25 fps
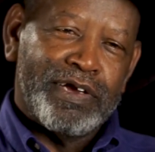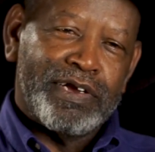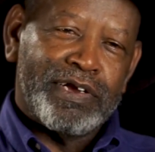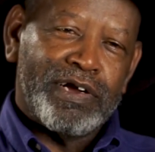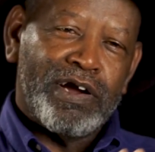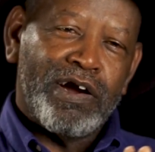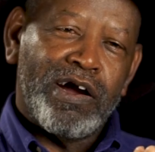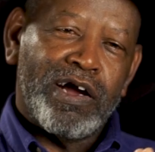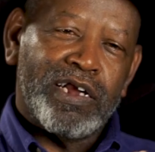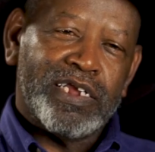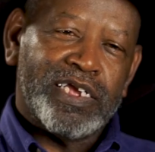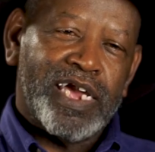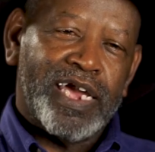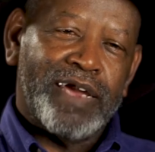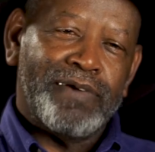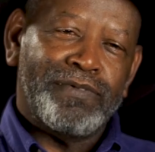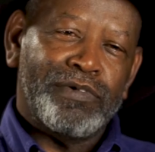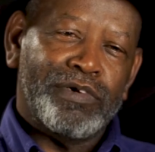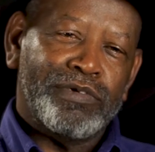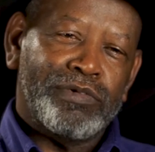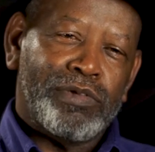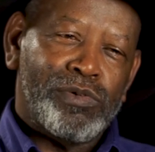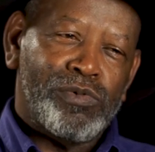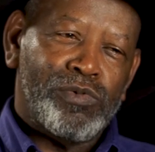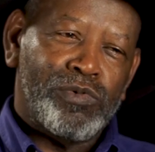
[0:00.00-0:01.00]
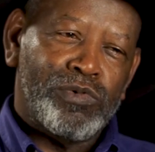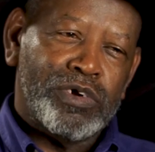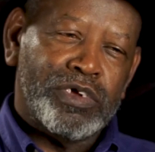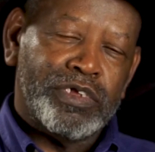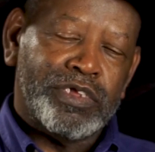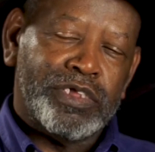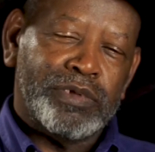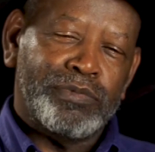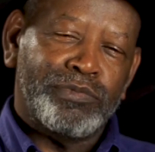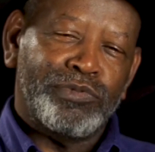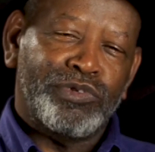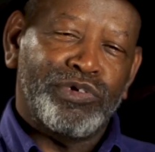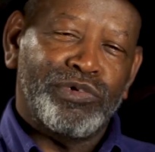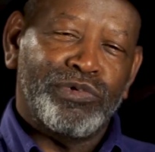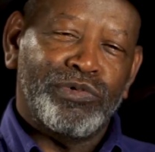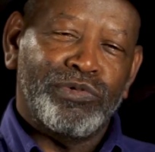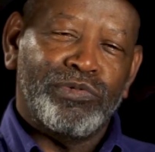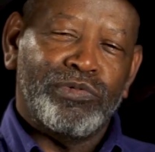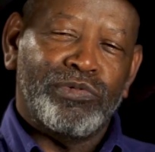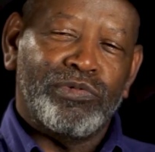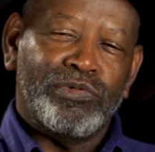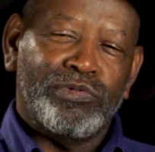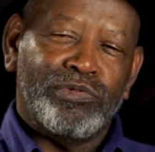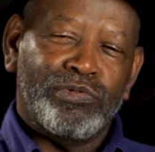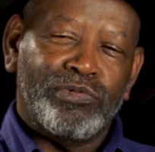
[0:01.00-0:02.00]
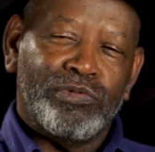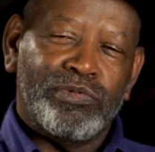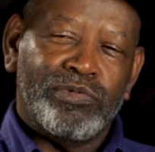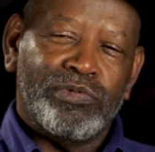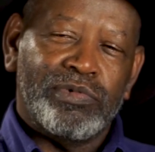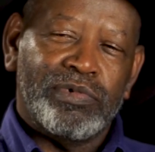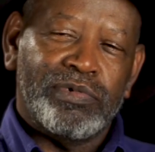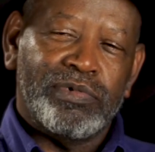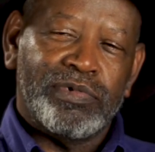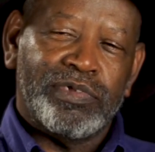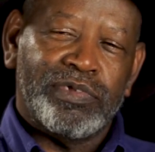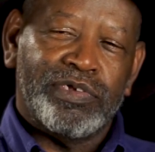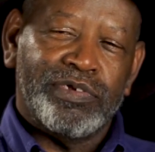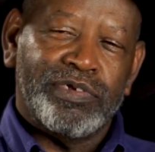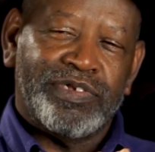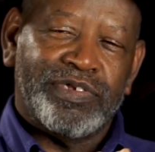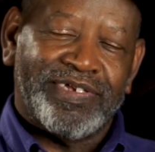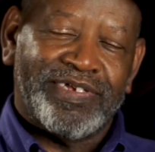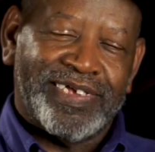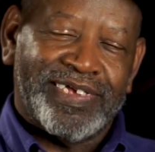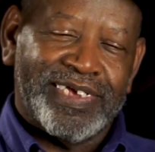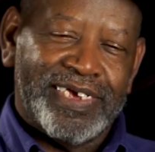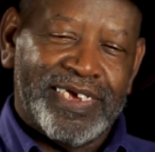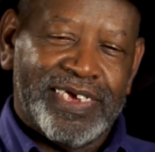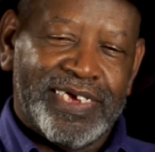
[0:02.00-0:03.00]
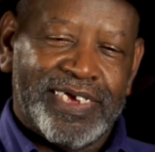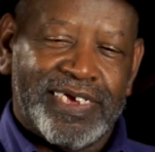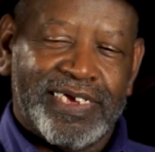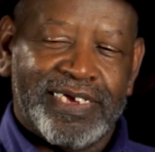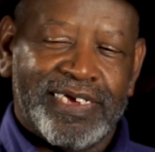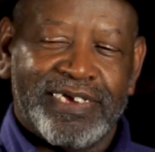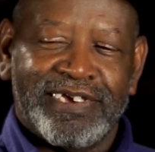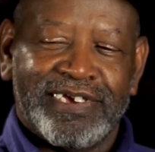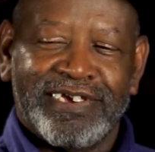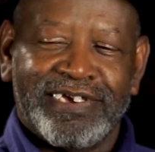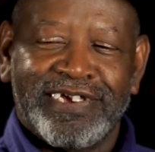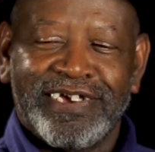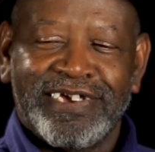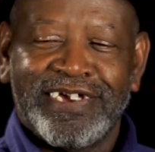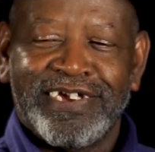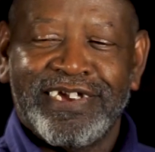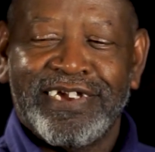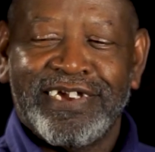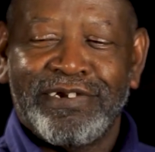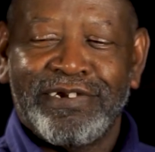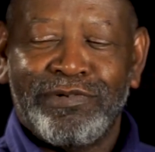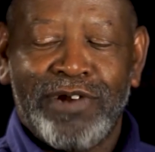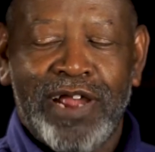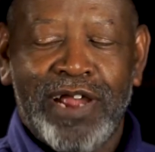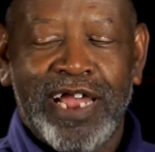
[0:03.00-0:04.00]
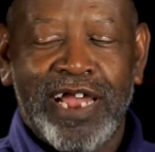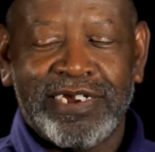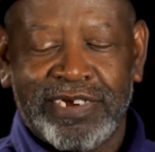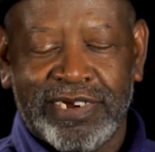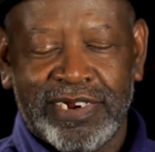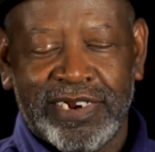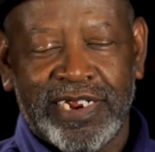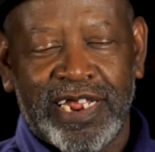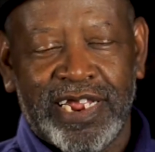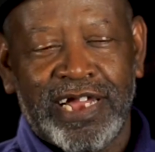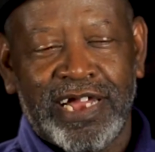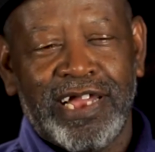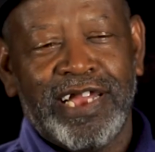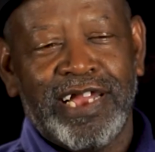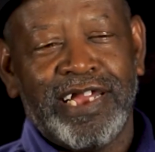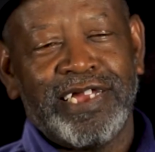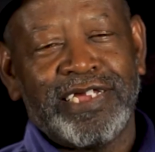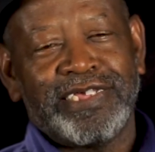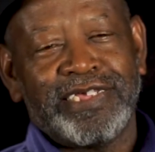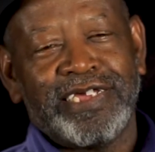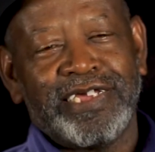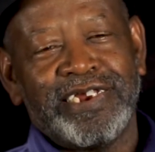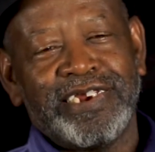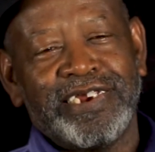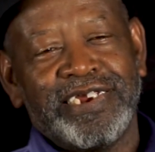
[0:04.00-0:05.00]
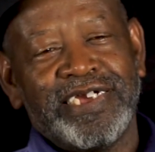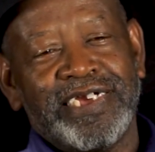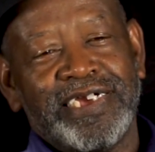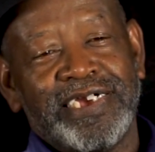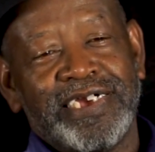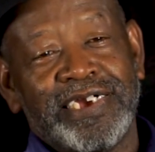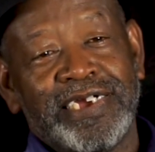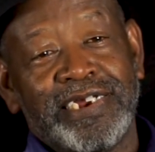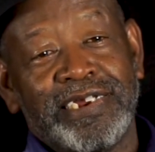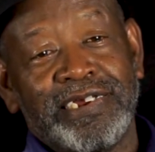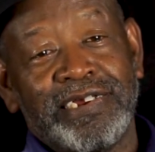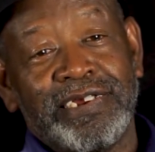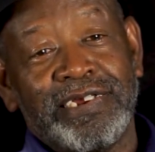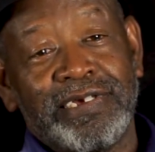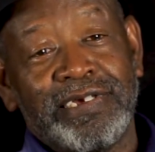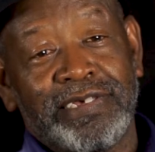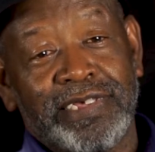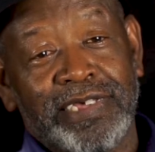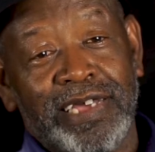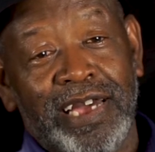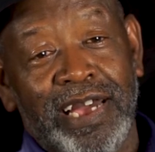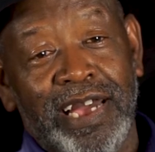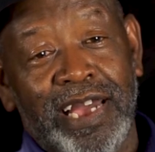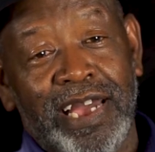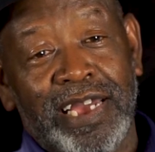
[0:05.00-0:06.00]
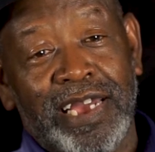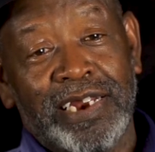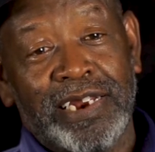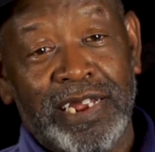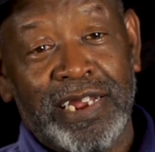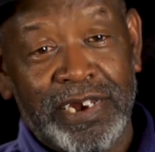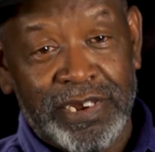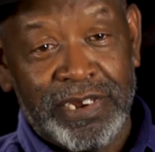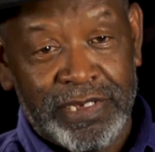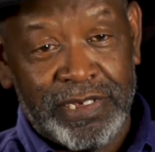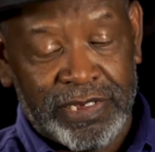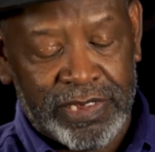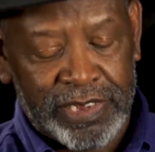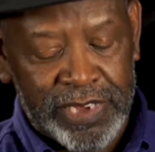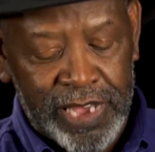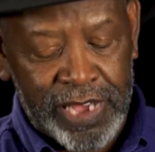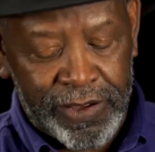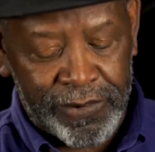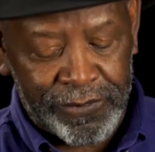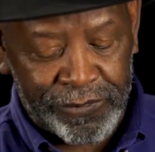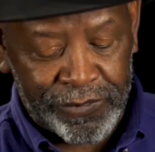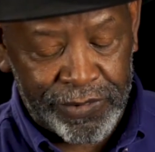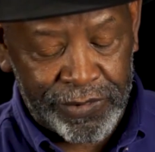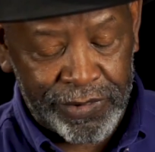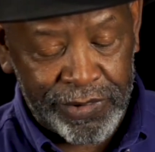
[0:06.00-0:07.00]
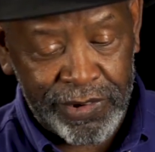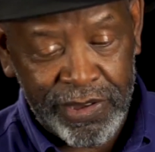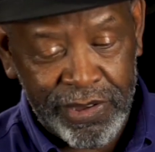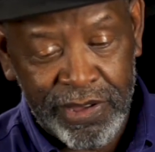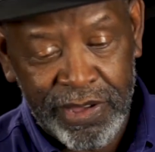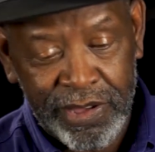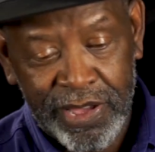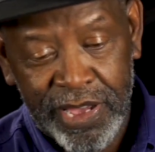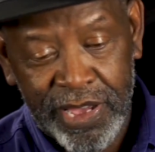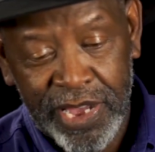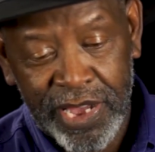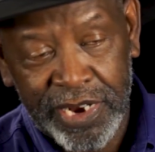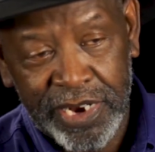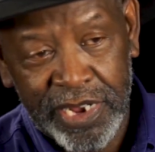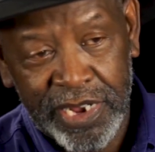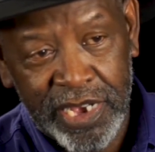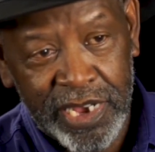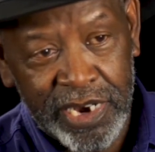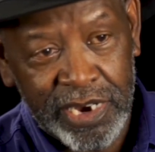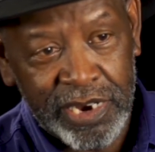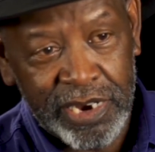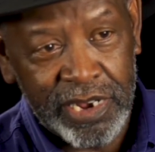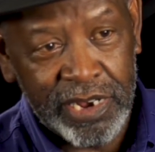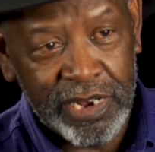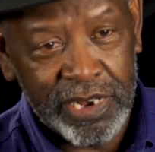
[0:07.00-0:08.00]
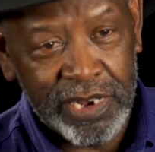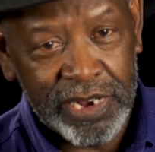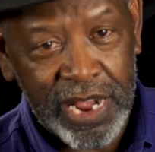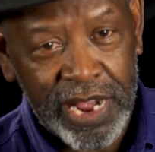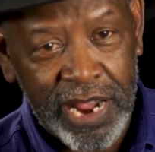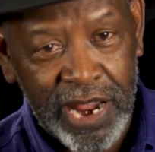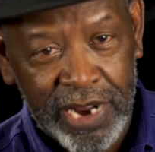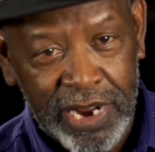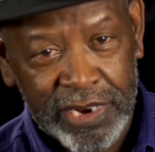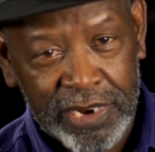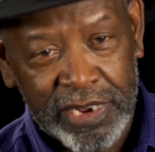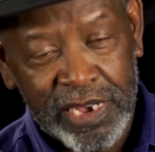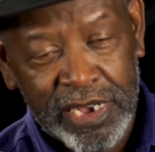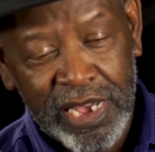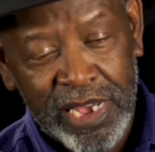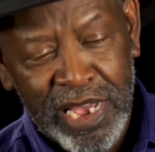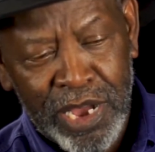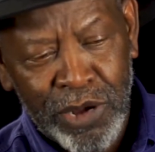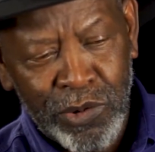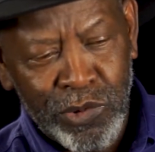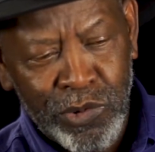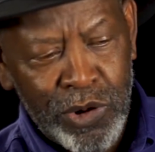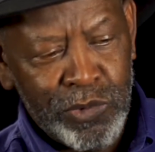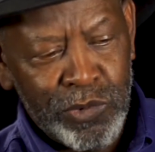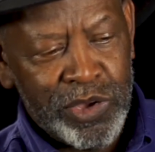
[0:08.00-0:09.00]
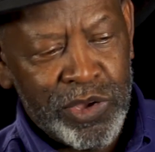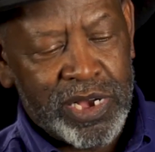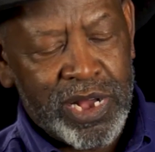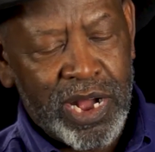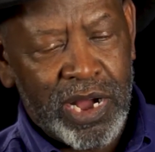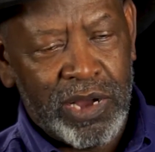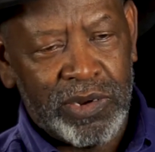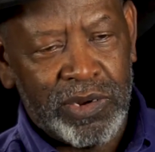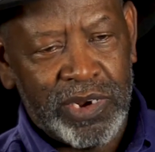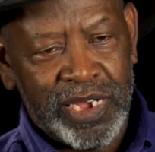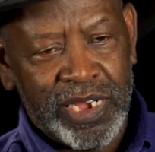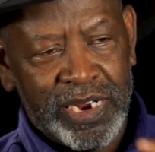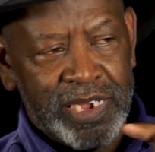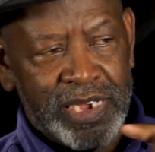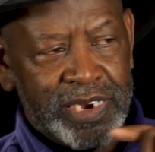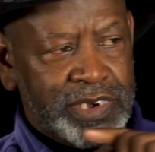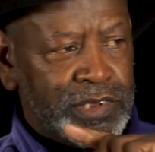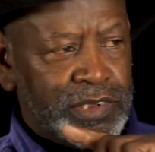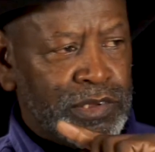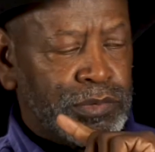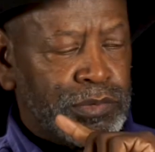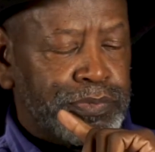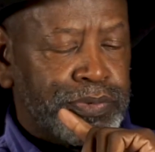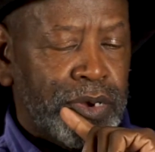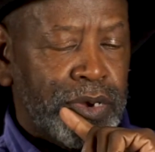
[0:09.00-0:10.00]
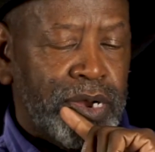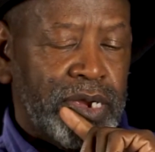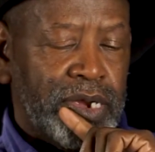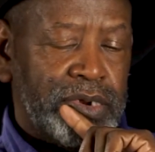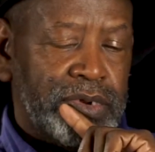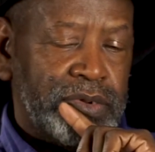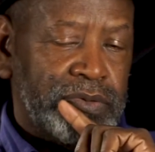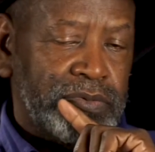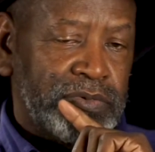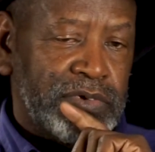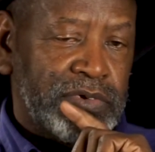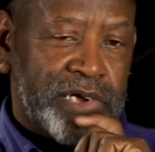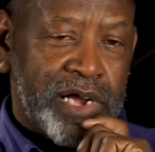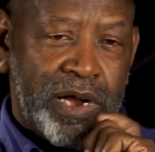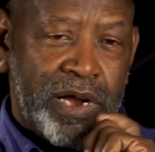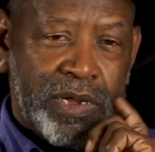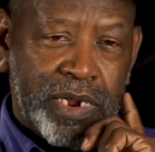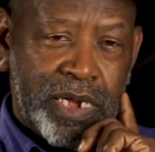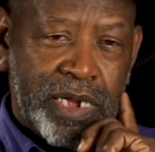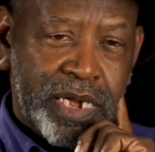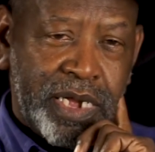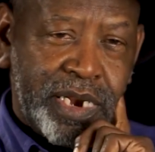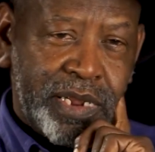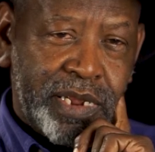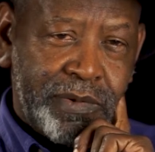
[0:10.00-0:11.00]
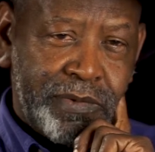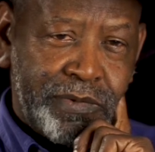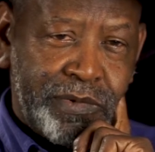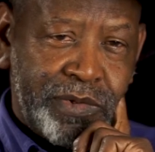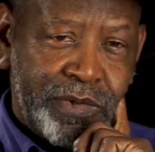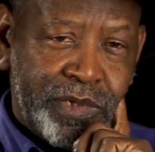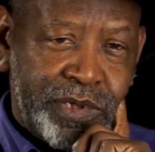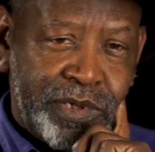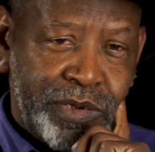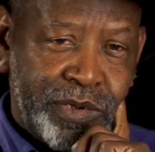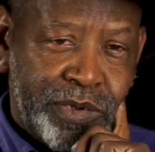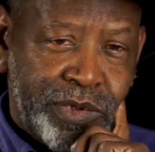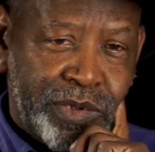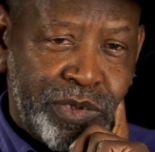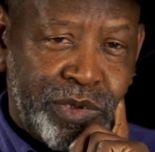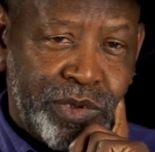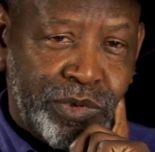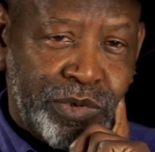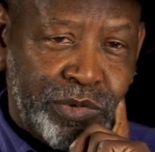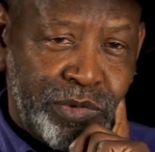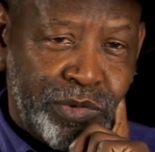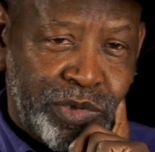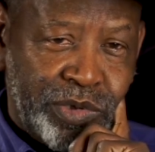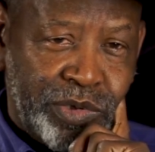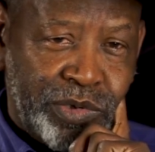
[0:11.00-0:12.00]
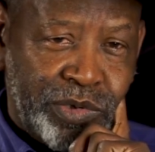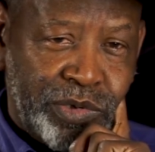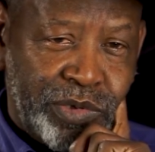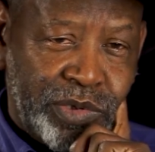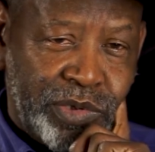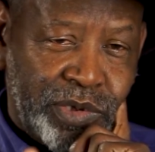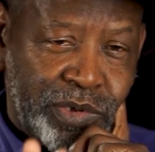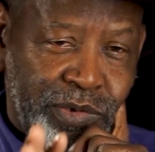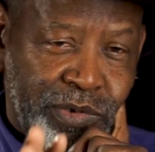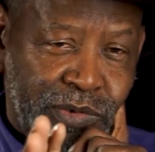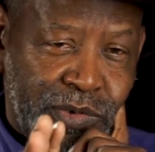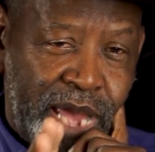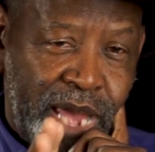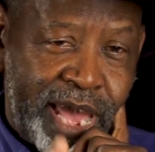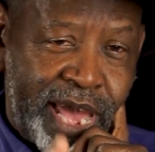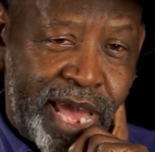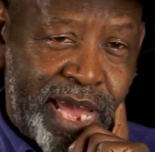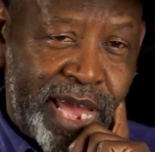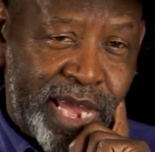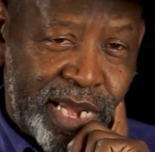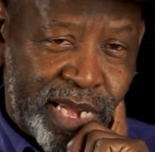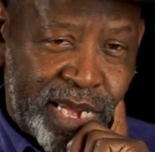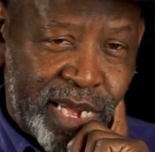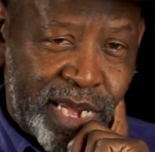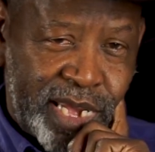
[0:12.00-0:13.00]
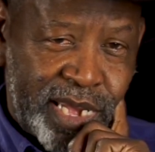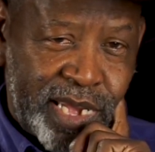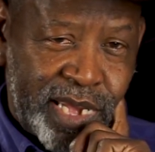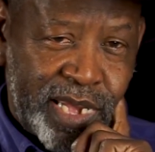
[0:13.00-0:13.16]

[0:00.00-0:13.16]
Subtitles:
God gave her the wisdom to seek, rationalize, and then decide and decipher, and then act. What we call that at DuPont, we call that you act,